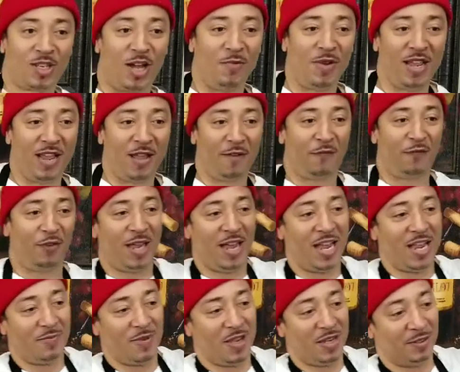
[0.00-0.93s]
it's coming in
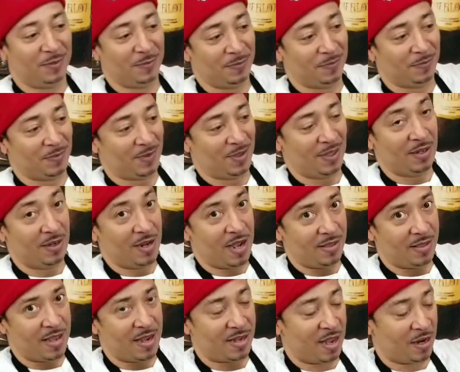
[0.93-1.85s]
flaming.
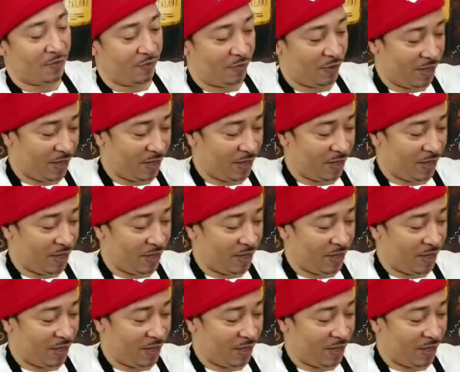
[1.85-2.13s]
Not that kind